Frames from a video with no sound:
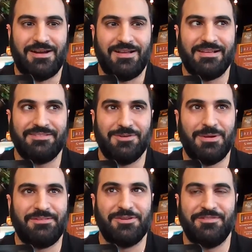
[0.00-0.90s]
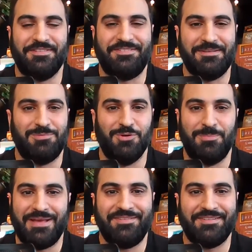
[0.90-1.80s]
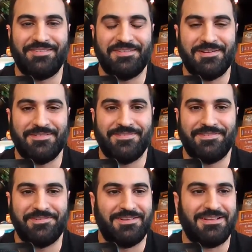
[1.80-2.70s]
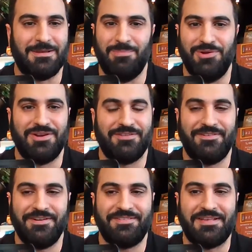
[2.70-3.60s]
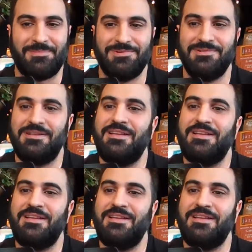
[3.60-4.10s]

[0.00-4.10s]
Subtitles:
I like to always go for simple, basic stuff. So like a burger, for example.